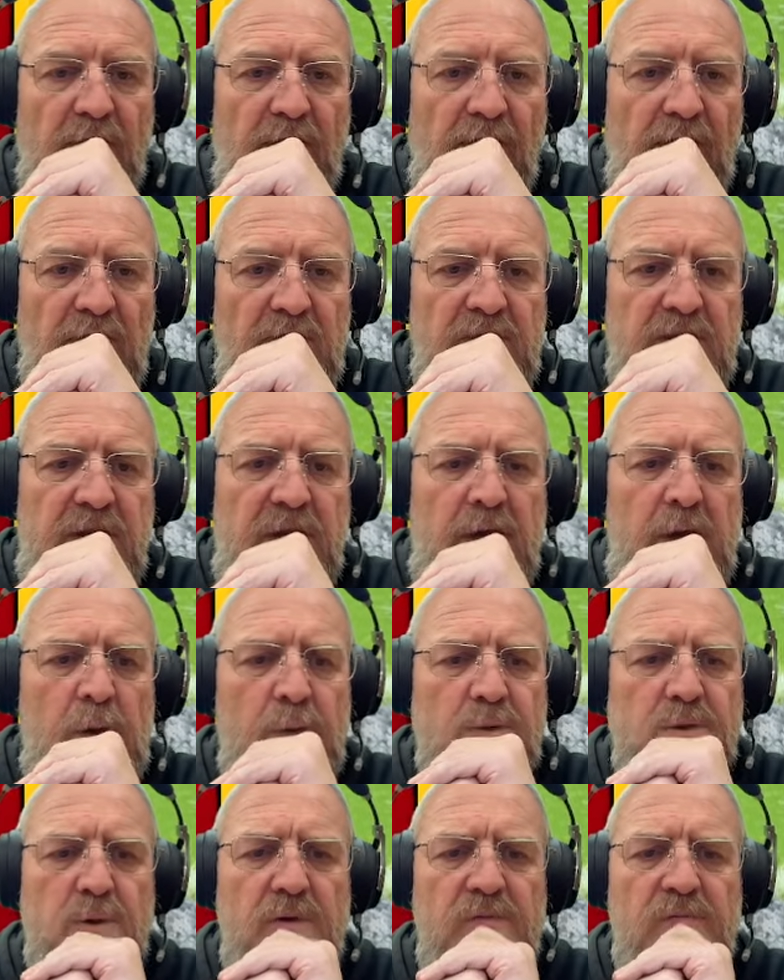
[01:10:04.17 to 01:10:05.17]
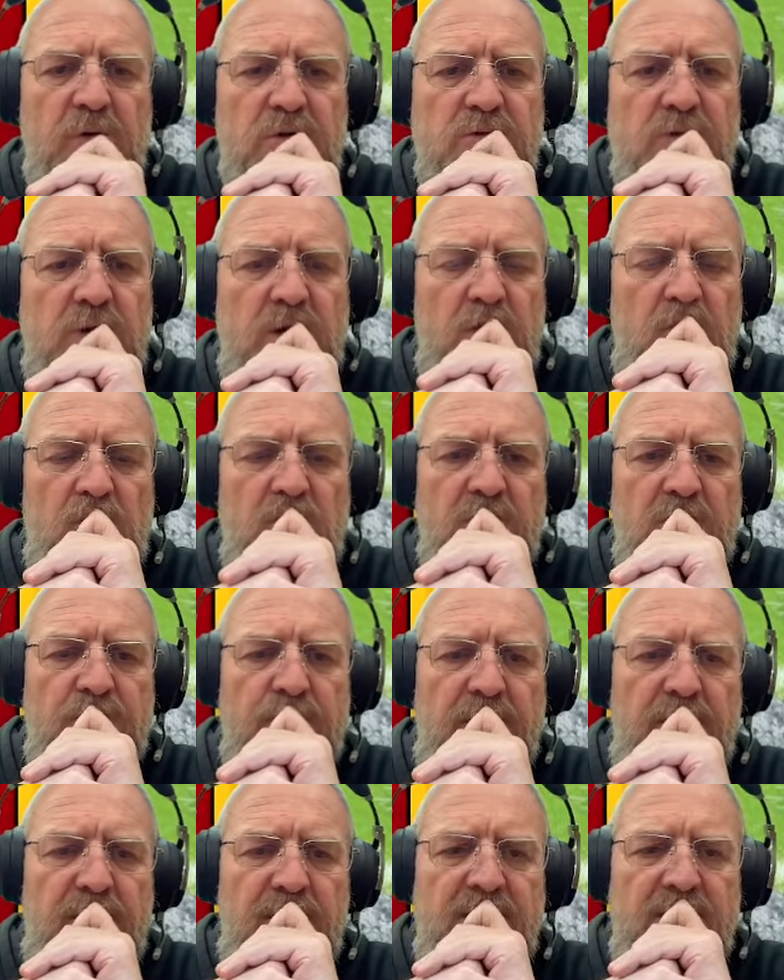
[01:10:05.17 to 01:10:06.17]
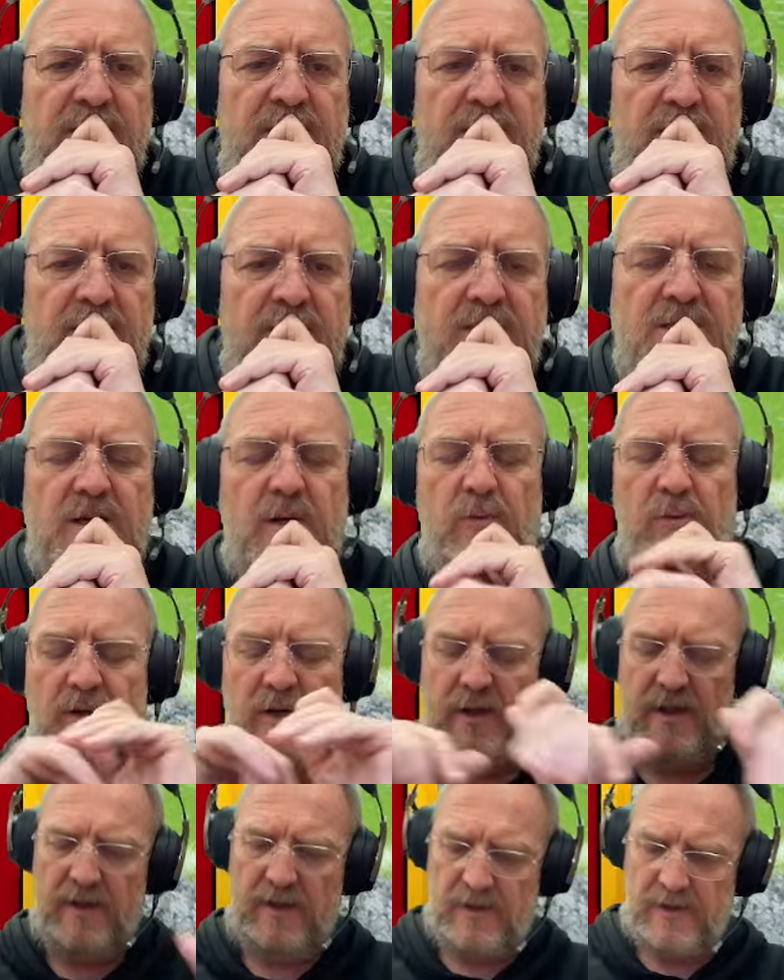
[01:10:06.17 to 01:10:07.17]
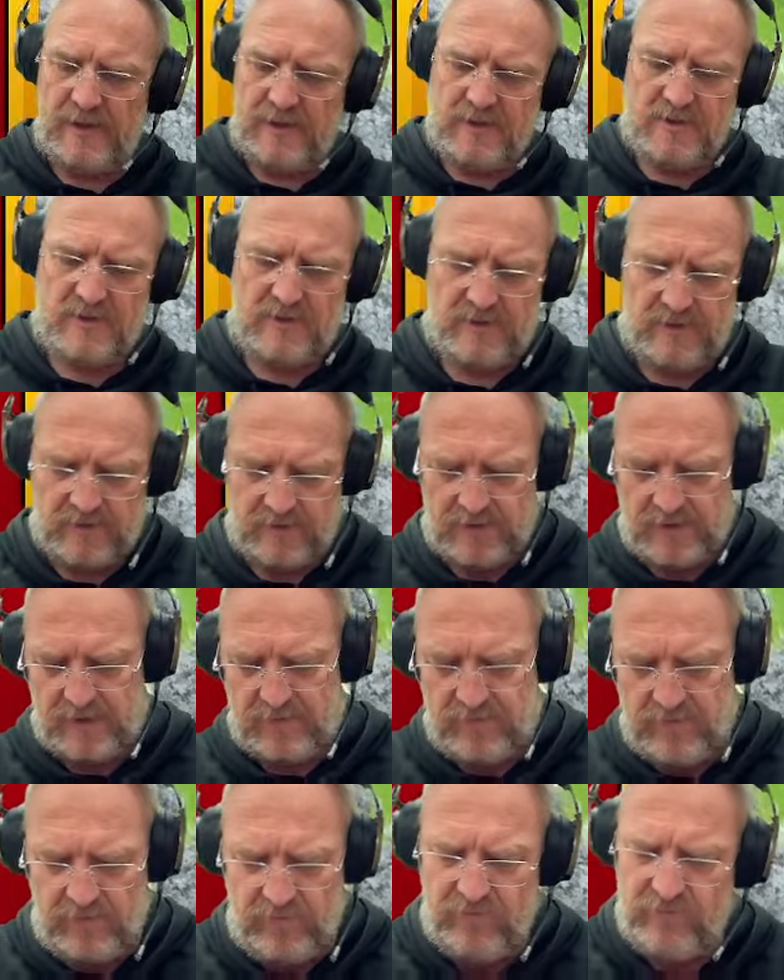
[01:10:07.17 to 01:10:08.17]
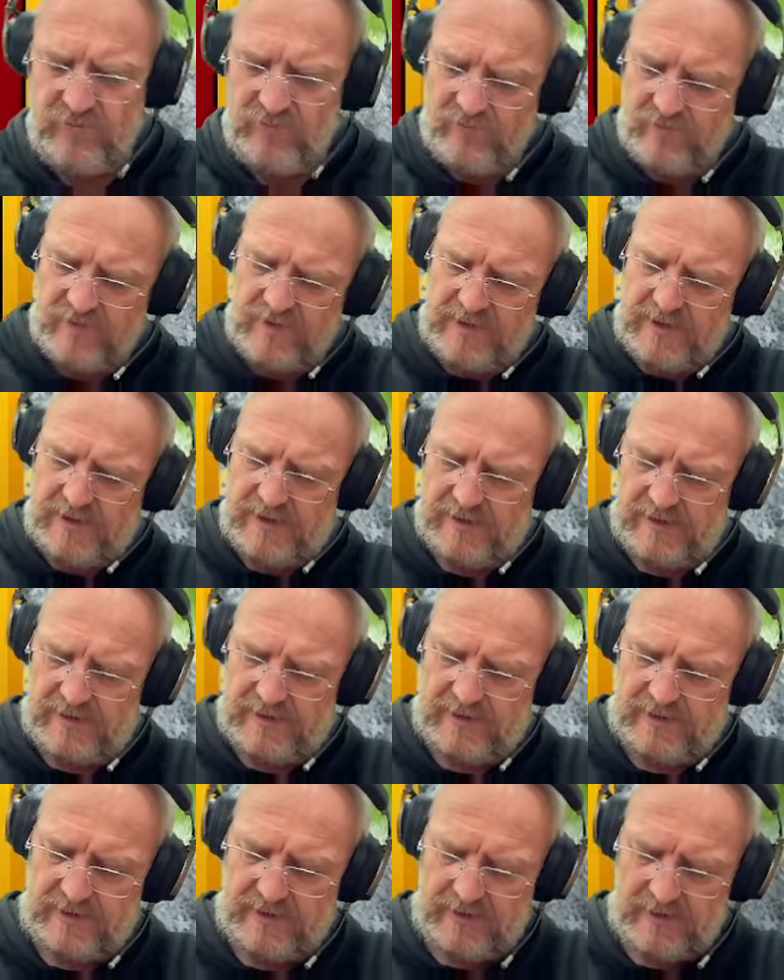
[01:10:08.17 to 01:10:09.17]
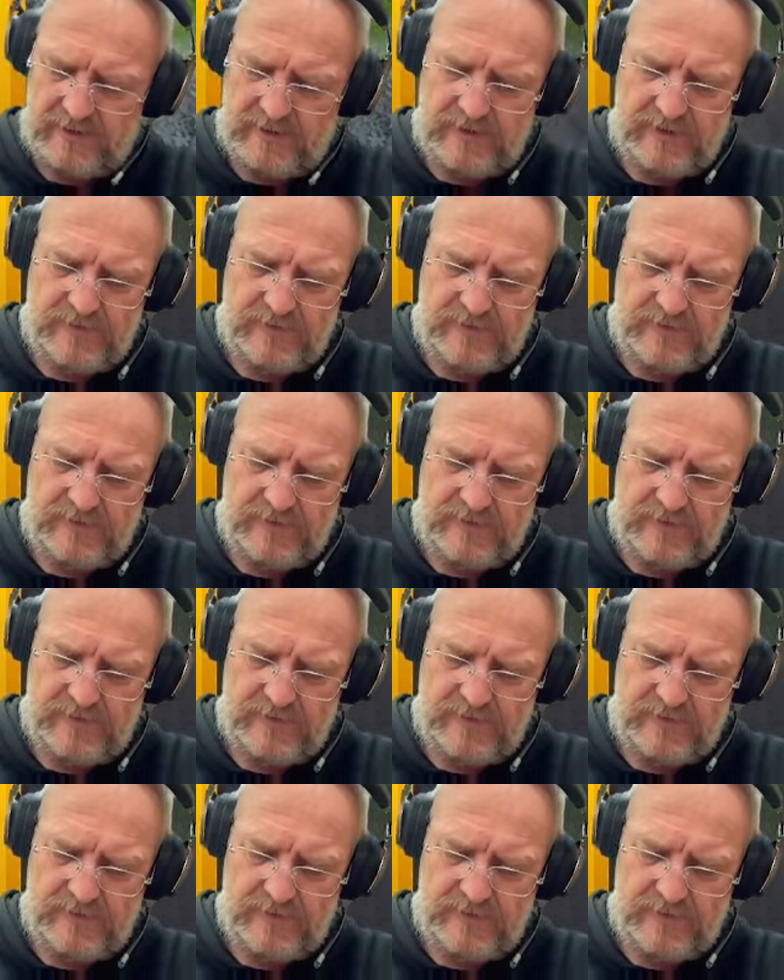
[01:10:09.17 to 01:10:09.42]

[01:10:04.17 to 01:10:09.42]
Ricky, I held two of your truck orders, but they didn't light up when I clicked on them. Really?